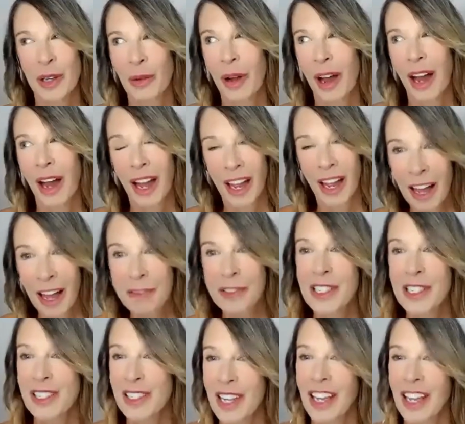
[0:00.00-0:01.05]
so I have
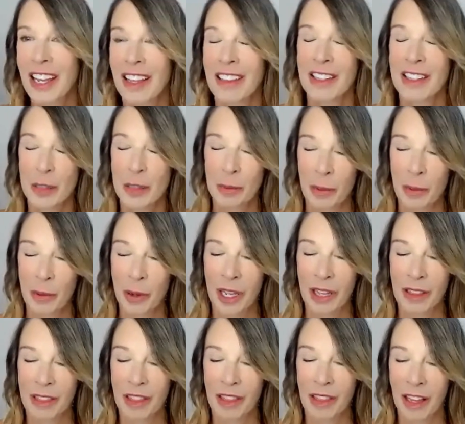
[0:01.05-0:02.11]
to say at this
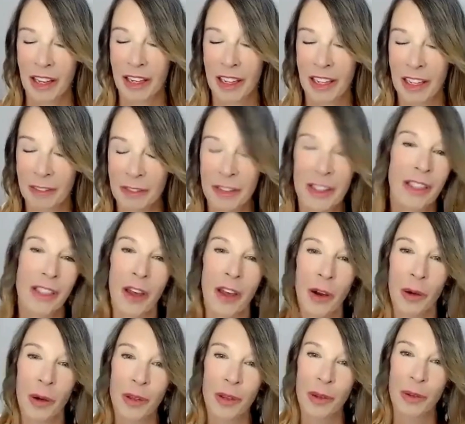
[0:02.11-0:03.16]
point that even
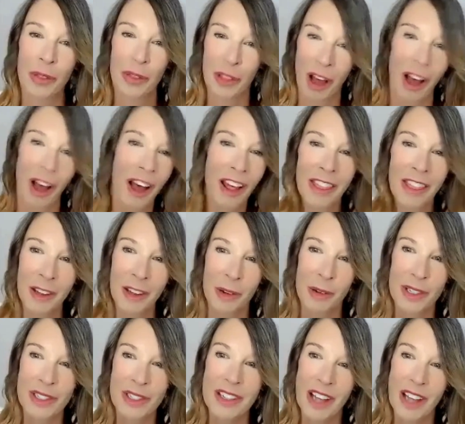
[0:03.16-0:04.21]
though you thought there
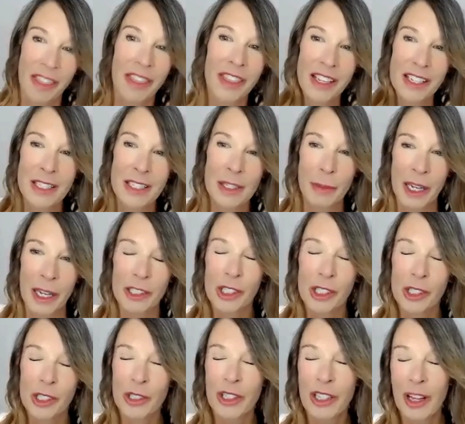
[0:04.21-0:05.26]
was nothing
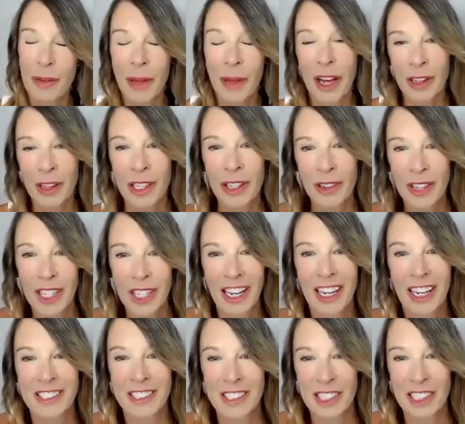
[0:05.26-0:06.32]
special about you at
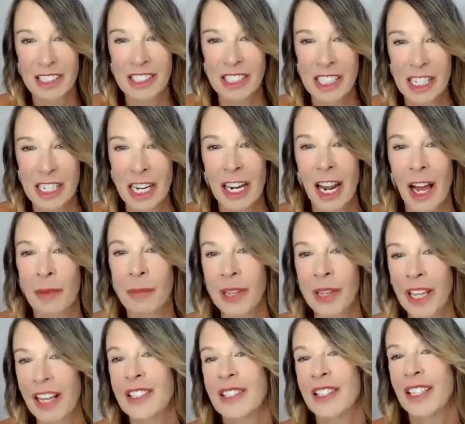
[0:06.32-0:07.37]
age 16, I'm
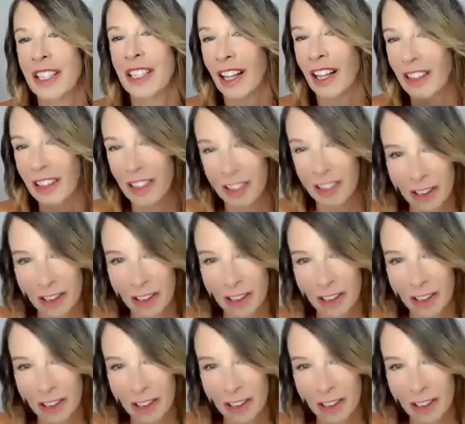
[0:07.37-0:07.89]
guessing a